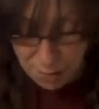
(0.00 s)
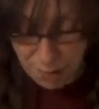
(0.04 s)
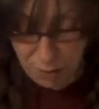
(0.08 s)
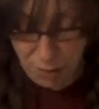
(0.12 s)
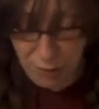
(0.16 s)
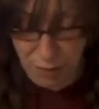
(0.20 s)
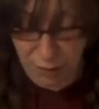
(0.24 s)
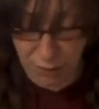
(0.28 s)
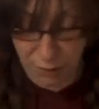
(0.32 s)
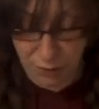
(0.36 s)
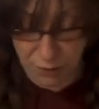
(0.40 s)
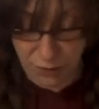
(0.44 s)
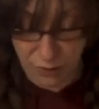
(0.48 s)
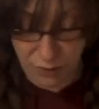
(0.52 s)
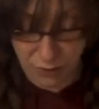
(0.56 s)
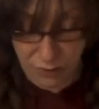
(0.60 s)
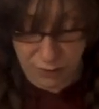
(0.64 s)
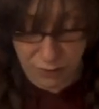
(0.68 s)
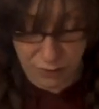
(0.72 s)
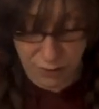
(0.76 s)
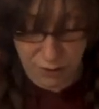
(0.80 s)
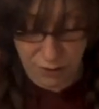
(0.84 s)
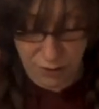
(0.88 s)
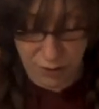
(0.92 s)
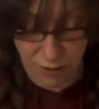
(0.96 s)
part
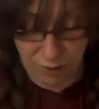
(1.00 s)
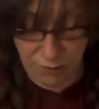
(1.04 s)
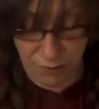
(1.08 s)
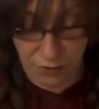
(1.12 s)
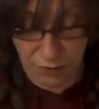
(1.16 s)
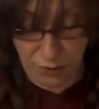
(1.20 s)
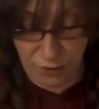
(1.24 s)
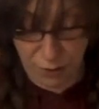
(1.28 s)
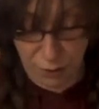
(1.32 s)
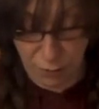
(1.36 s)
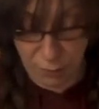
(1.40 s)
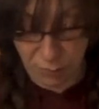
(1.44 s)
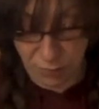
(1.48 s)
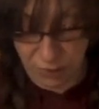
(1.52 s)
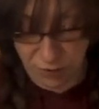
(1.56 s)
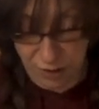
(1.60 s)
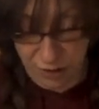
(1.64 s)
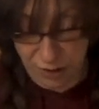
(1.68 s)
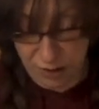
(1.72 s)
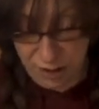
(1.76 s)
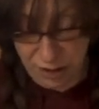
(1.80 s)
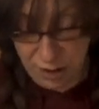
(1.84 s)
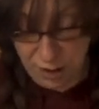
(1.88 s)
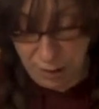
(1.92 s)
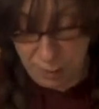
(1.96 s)
of the sculpture
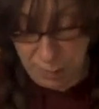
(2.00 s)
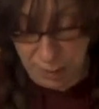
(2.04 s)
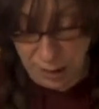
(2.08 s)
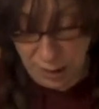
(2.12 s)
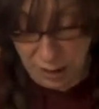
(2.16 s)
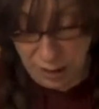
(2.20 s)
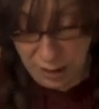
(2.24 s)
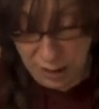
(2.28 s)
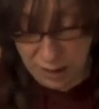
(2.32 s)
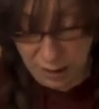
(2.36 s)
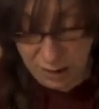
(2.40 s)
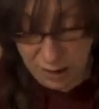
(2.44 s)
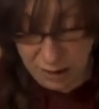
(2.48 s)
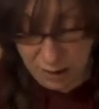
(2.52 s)
that you're going to make.